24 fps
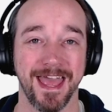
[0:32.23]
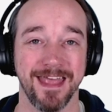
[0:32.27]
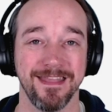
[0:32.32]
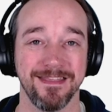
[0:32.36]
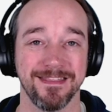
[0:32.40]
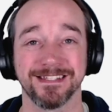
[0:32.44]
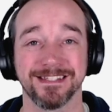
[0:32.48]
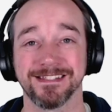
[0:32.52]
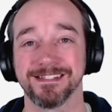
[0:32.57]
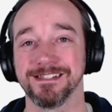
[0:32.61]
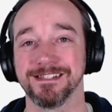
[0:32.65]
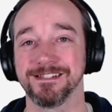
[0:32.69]
and
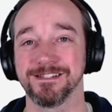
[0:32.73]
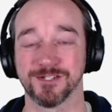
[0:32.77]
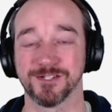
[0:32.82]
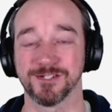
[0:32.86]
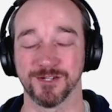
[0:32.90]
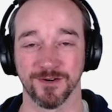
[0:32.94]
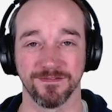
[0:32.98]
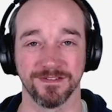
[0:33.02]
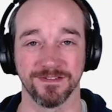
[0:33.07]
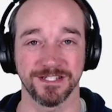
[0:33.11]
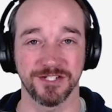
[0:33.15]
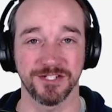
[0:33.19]
this is
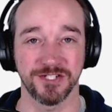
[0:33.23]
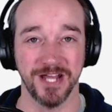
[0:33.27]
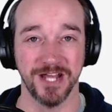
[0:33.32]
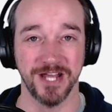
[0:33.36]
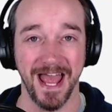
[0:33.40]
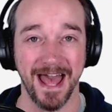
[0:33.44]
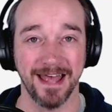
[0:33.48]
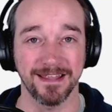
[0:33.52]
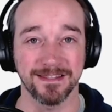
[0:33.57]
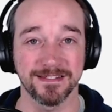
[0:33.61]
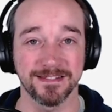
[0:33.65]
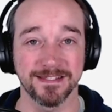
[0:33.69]
Serverless
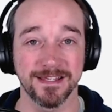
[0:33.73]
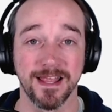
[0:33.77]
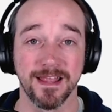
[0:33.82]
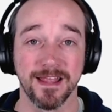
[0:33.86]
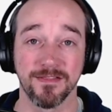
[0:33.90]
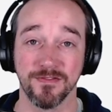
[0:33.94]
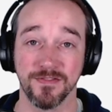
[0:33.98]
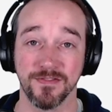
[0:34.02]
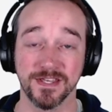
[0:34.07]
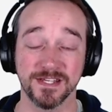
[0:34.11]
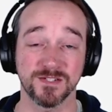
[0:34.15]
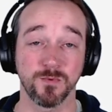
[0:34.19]
Chats.
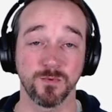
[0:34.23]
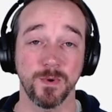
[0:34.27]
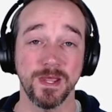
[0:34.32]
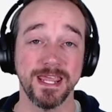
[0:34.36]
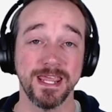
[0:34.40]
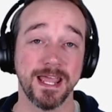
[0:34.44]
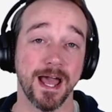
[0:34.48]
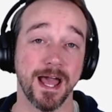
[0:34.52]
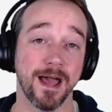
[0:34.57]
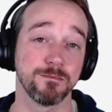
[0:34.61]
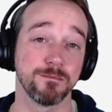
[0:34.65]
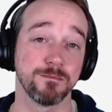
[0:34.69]
This
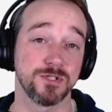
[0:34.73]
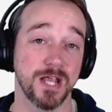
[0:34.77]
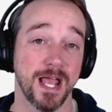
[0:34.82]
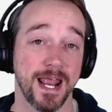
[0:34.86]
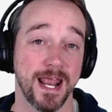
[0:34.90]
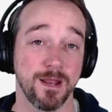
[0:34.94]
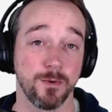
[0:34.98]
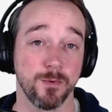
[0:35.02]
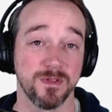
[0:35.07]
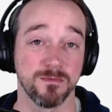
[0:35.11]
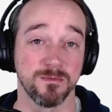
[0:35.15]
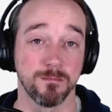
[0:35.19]
week I'm
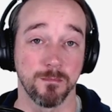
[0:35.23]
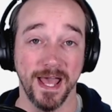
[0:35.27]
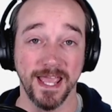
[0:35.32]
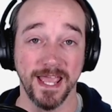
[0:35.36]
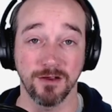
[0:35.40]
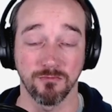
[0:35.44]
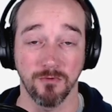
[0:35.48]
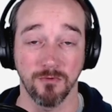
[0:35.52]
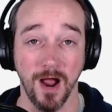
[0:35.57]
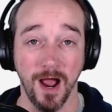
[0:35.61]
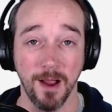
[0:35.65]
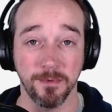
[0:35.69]
chatting with
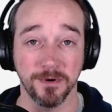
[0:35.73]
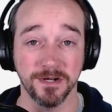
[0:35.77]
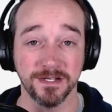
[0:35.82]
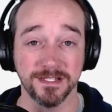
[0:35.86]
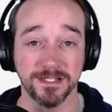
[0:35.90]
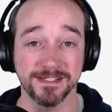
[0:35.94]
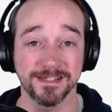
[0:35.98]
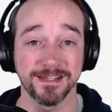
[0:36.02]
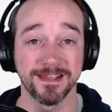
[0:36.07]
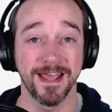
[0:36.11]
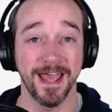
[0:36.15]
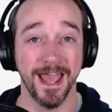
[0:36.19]
Mike
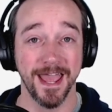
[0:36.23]
Roberts.